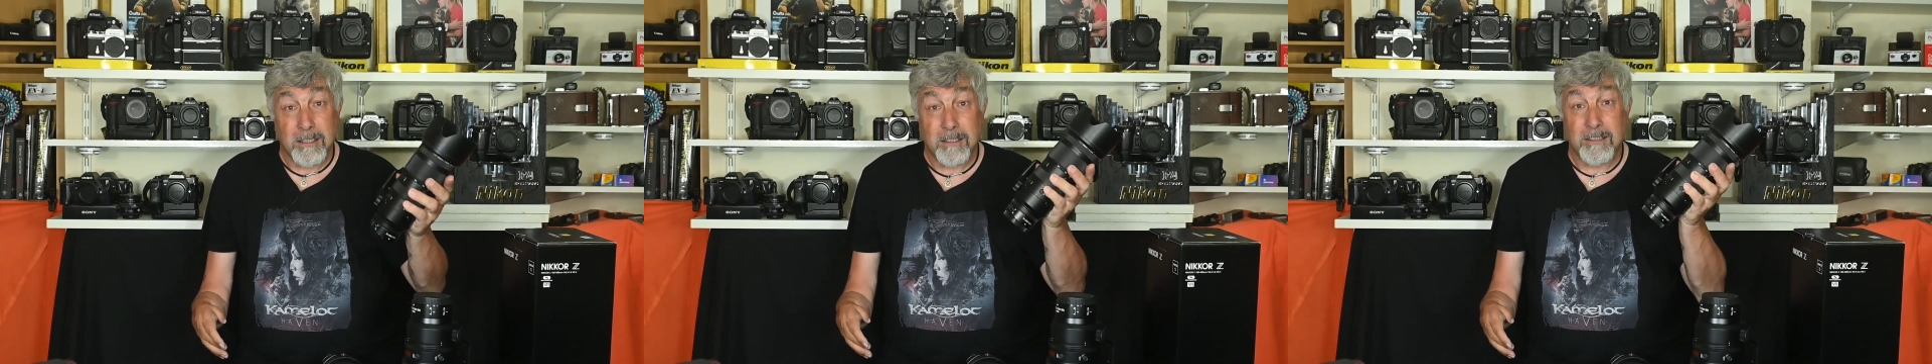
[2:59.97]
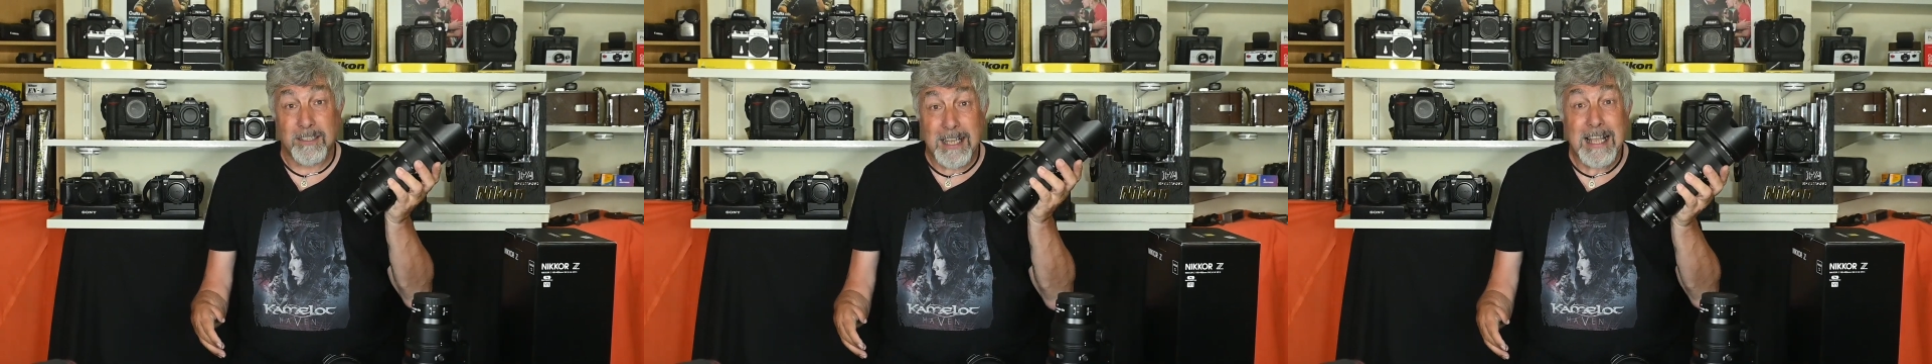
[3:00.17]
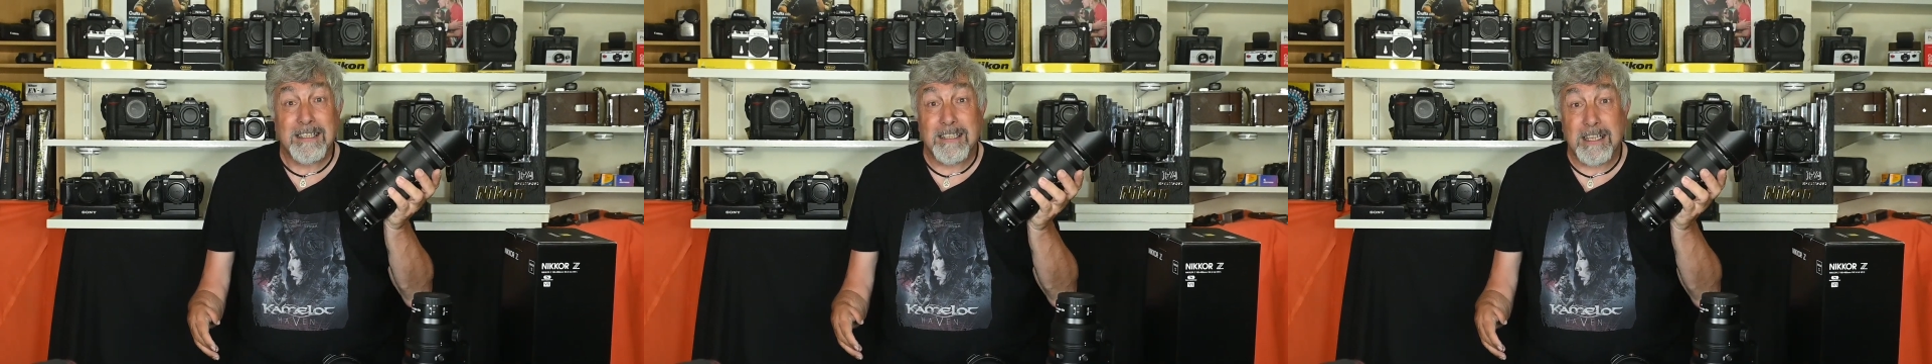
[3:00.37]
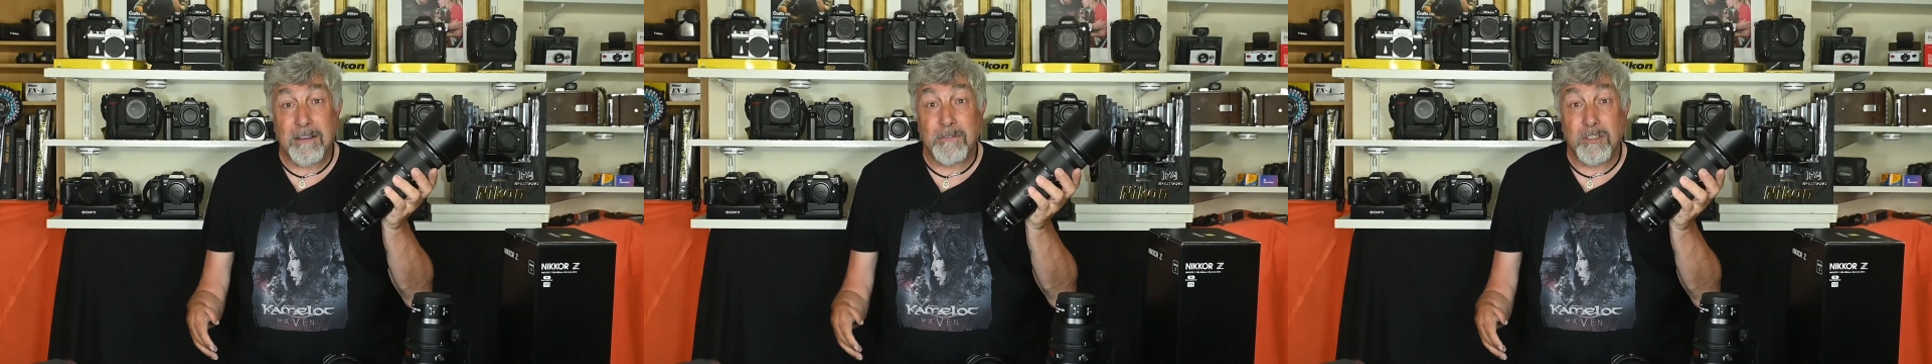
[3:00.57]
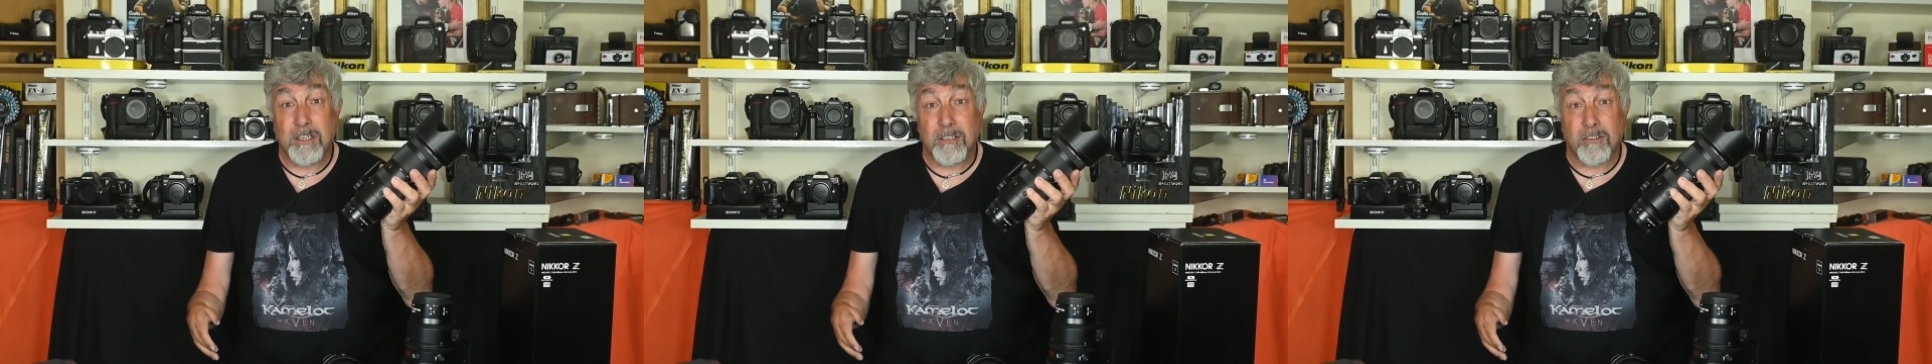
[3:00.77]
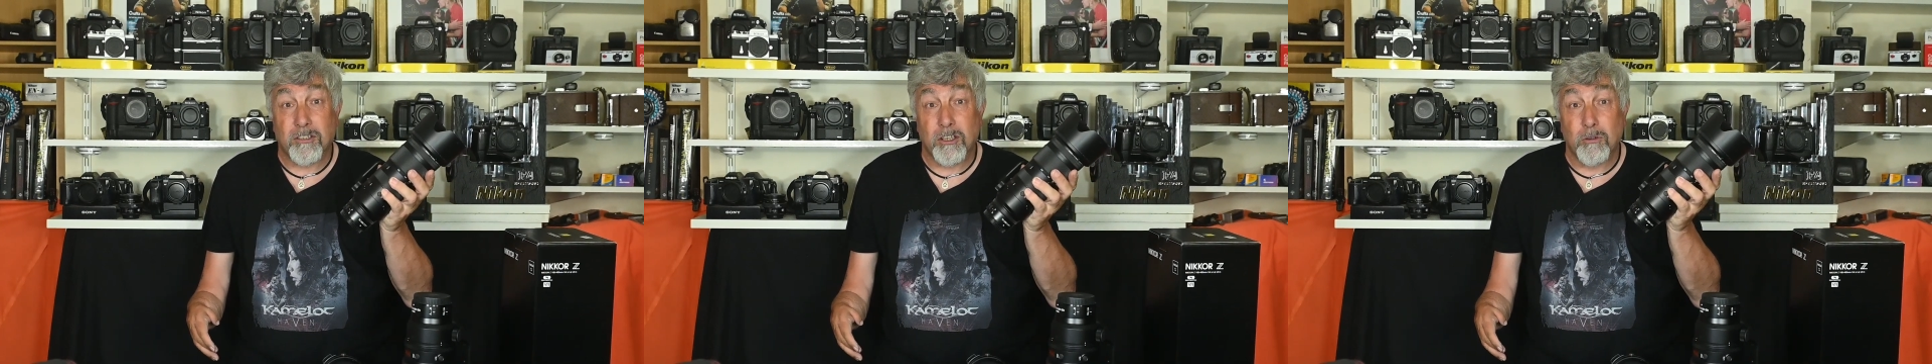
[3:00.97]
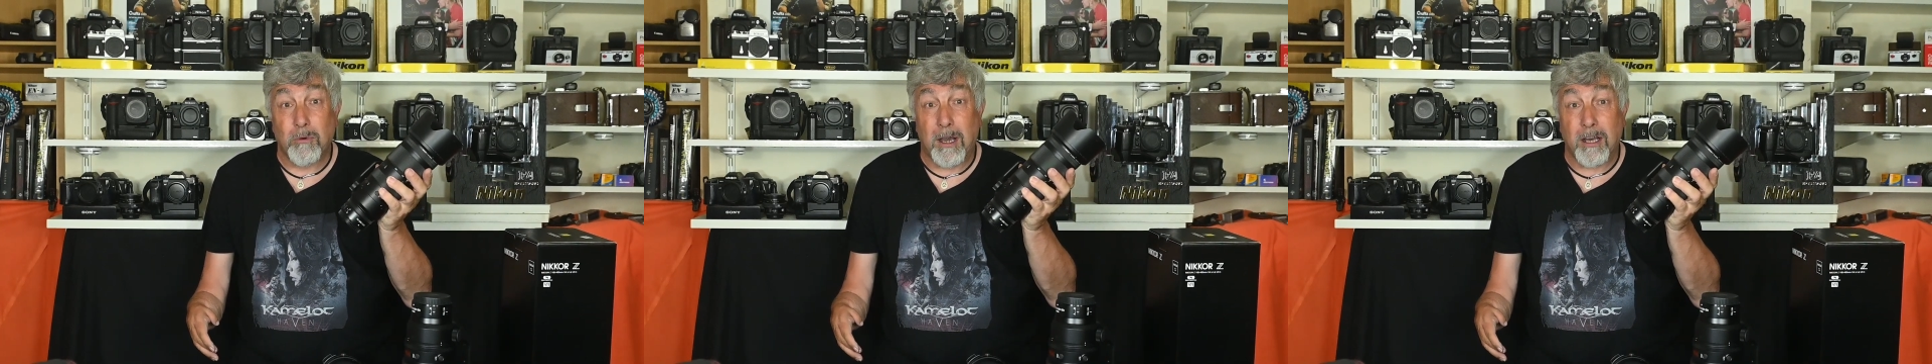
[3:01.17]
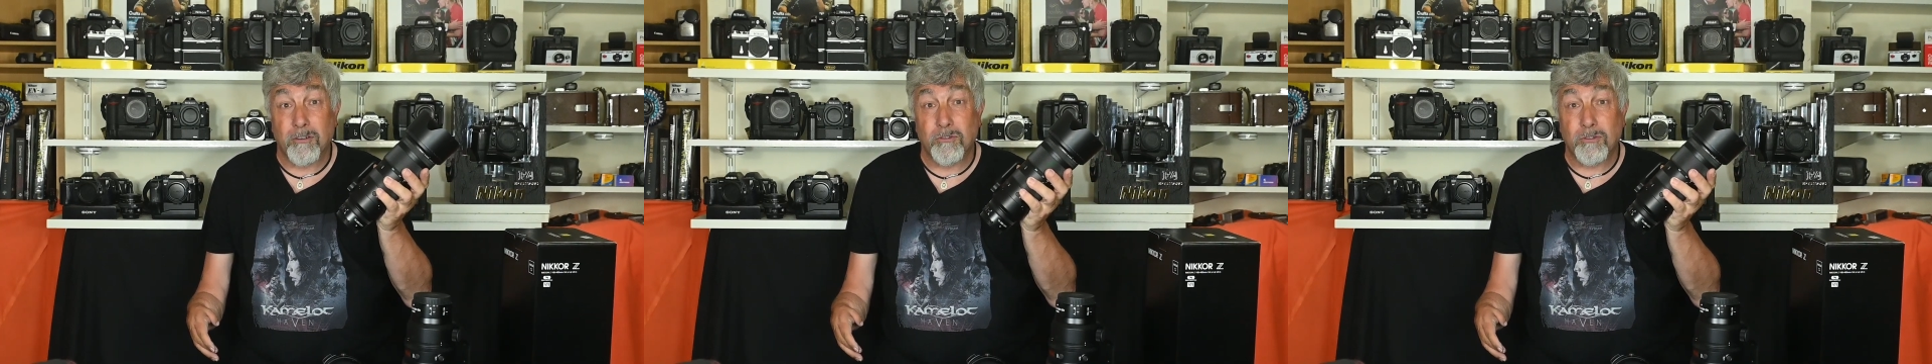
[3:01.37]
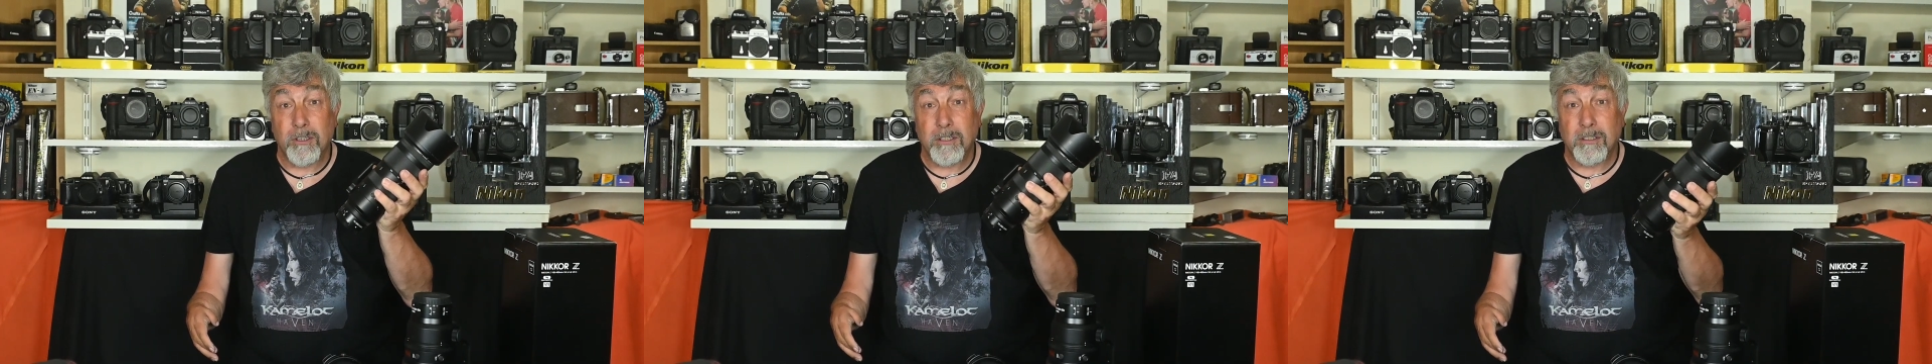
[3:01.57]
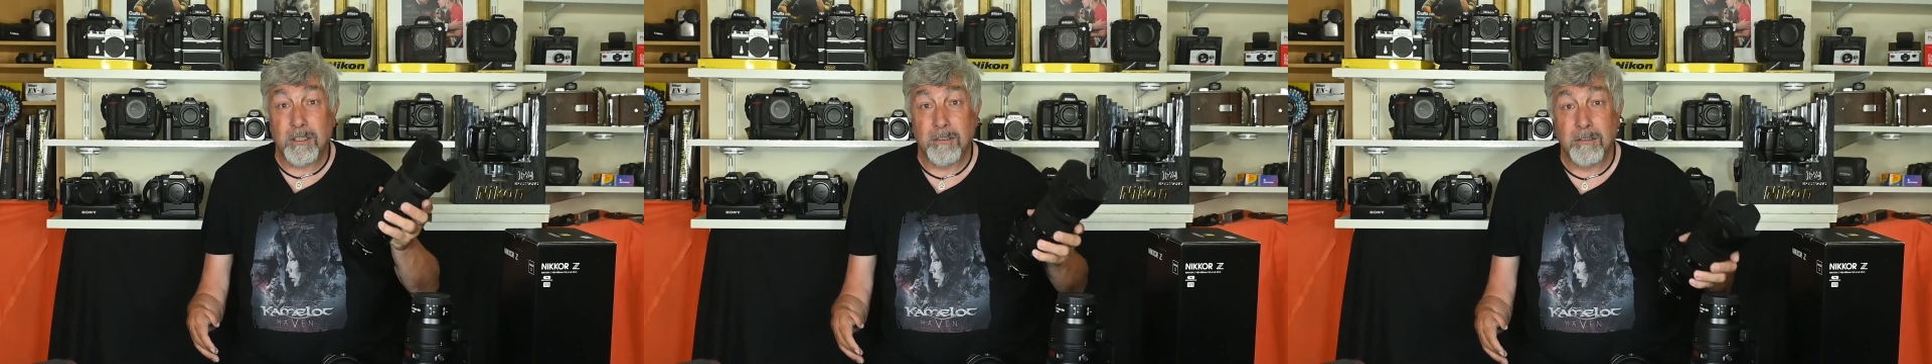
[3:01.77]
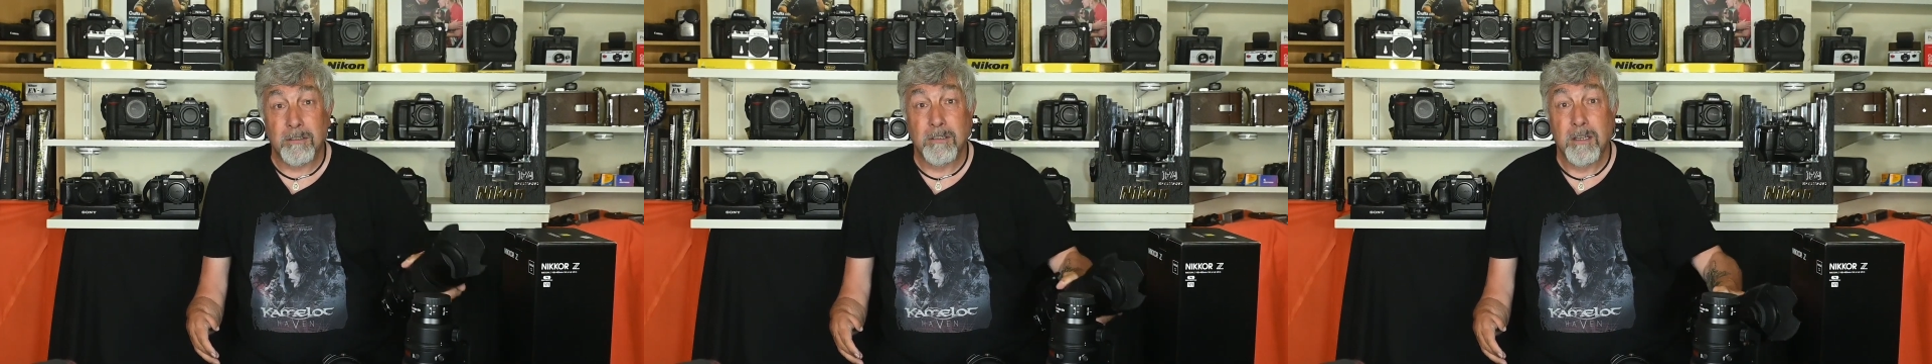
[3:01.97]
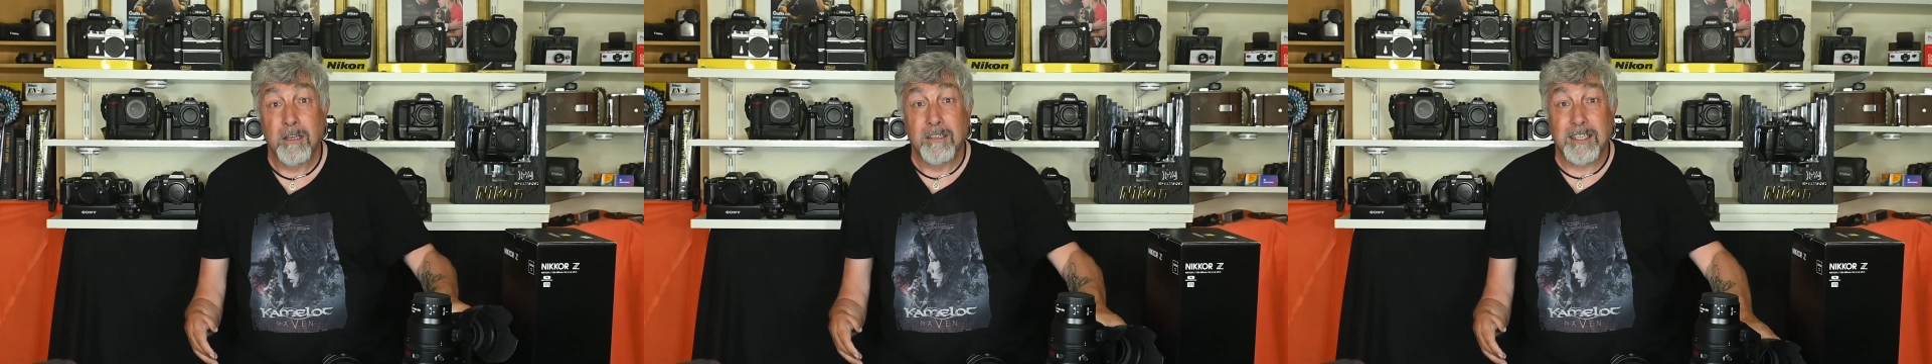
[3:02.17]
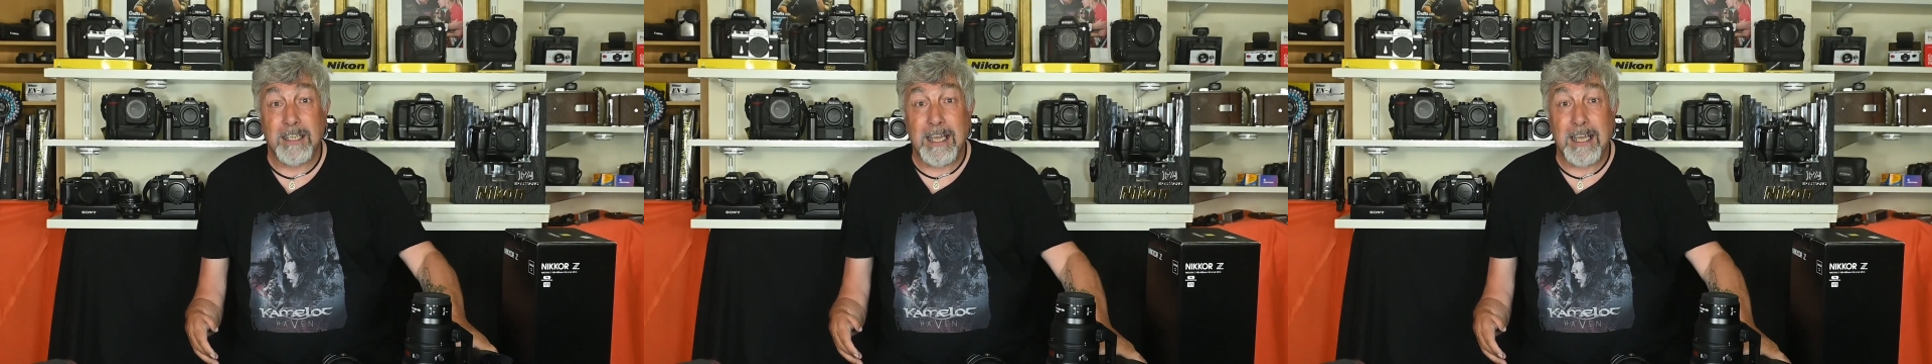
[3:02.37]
Z70-200 to